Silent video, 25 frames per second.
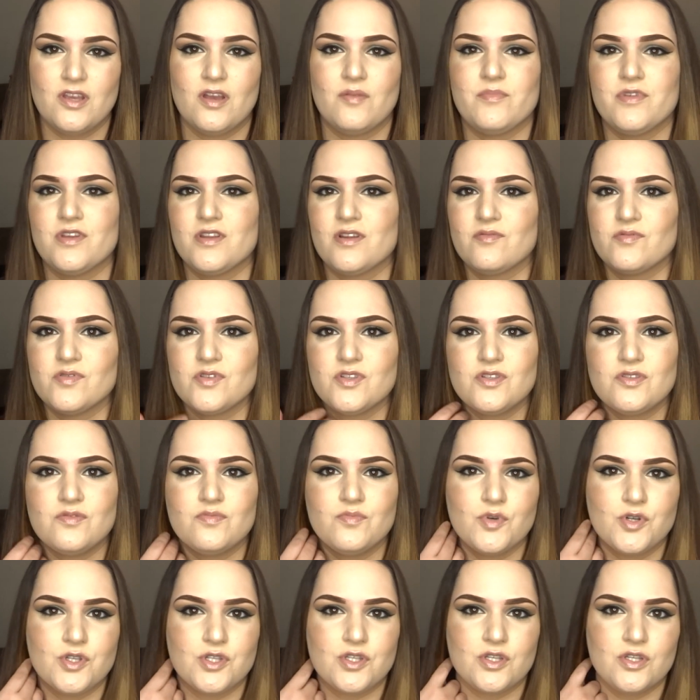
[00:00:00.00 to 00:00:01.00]
I mean, I was
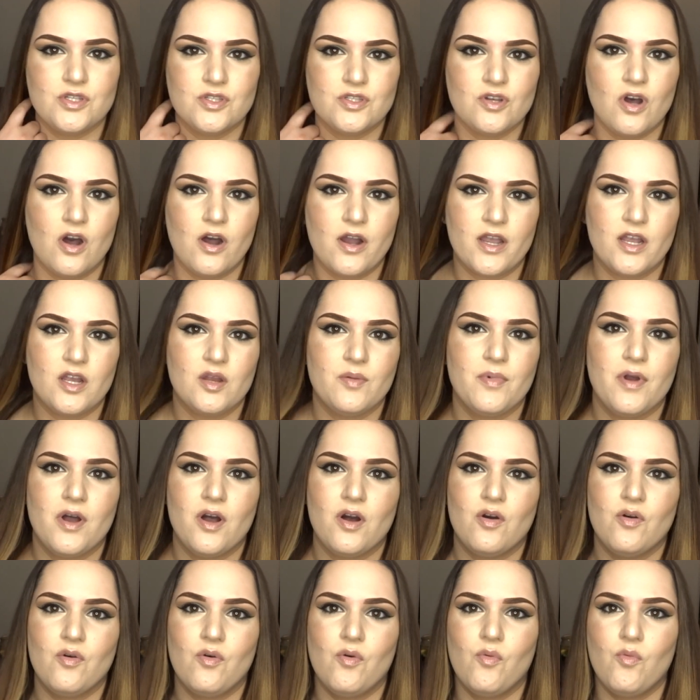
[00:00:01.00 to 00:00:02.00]
mostly talking
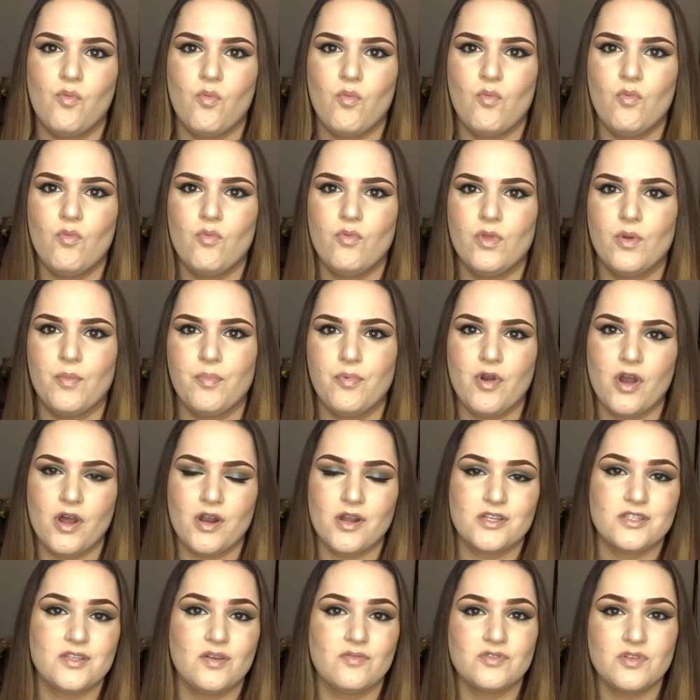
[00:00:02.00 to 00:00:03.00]
about the
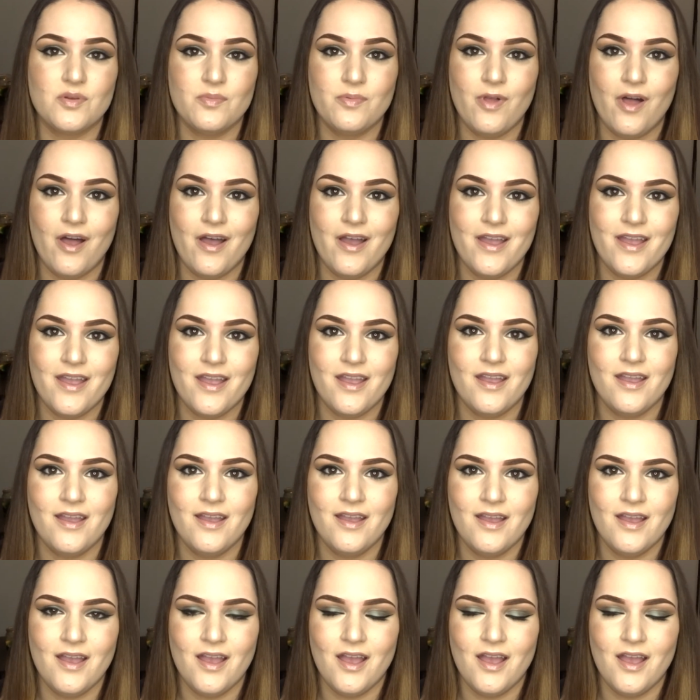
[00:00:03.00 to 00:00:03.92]
products I was applying.